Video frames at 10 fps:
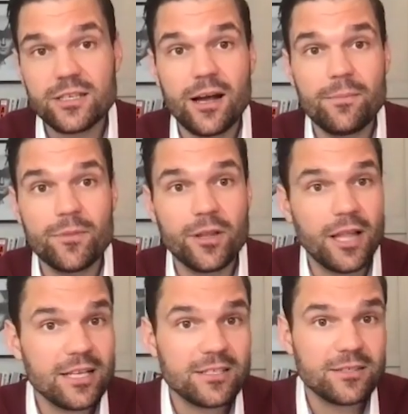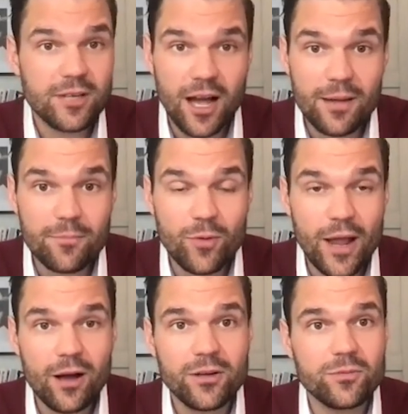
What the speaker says: The last time around,